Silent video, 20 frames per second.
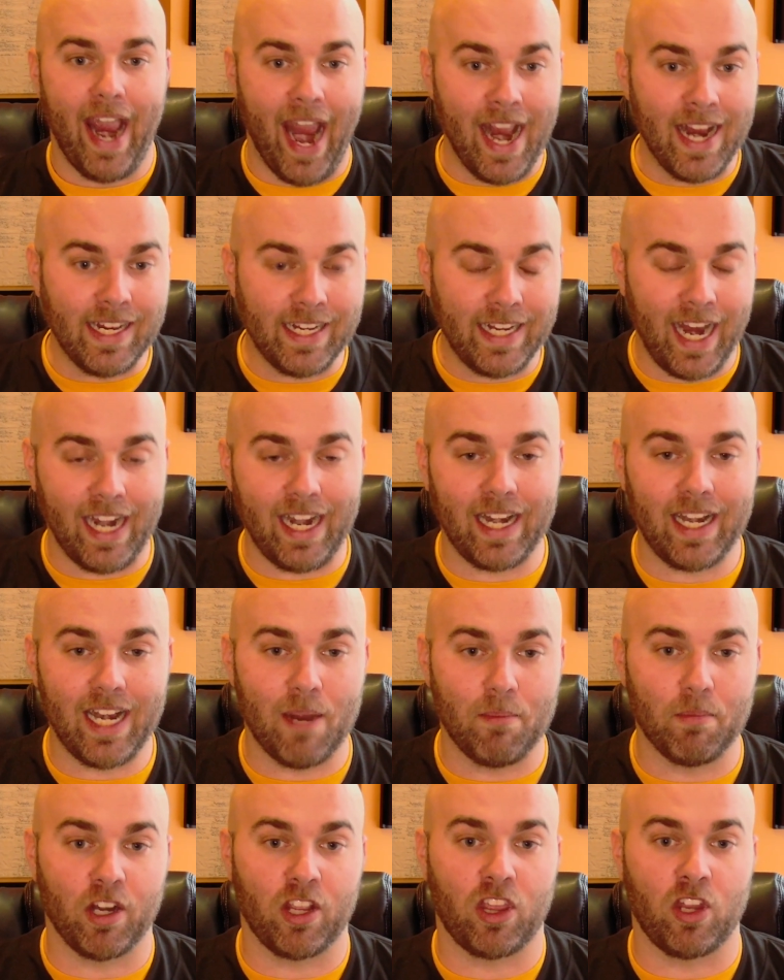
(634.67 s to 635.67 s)
in getting
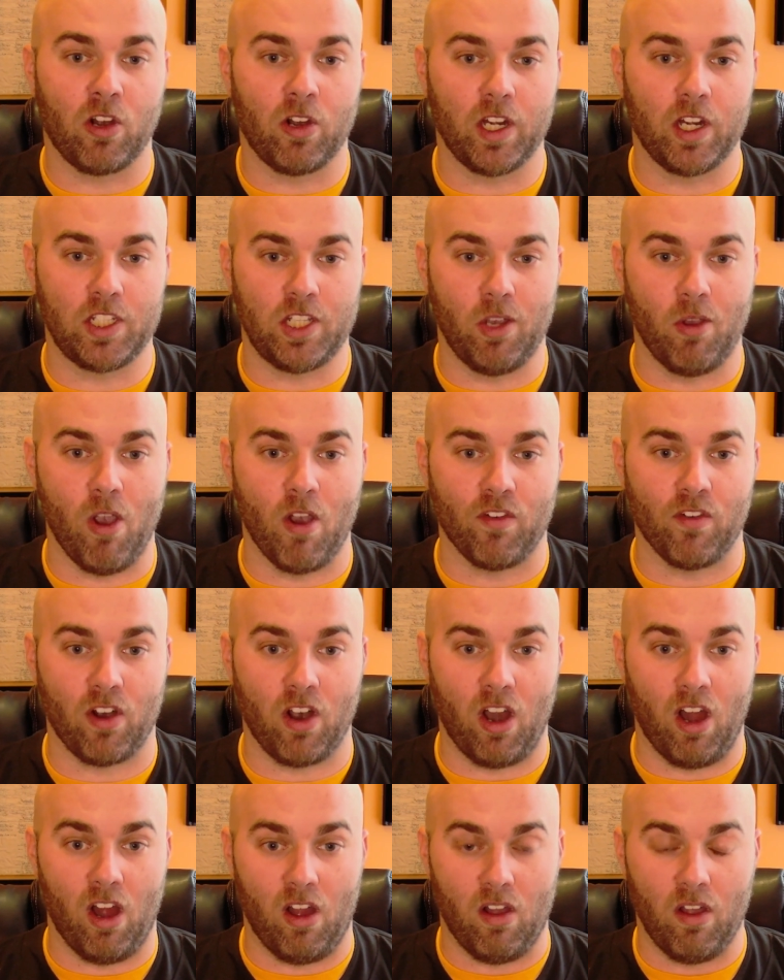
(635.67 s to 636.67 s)
number 32
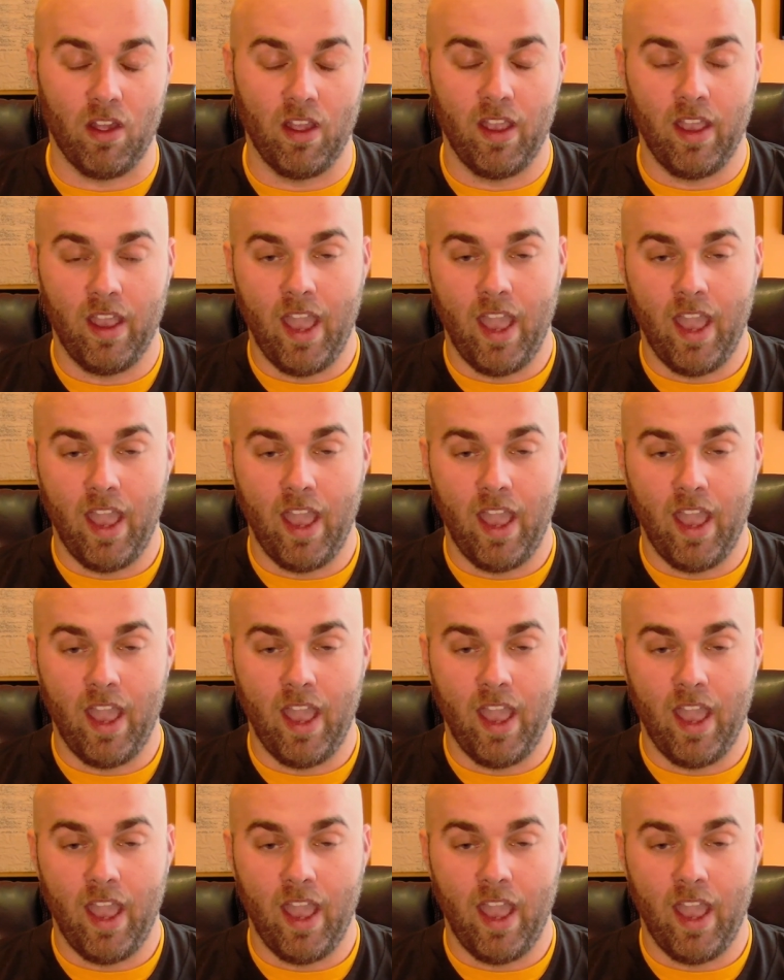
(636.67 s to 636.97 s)
overall.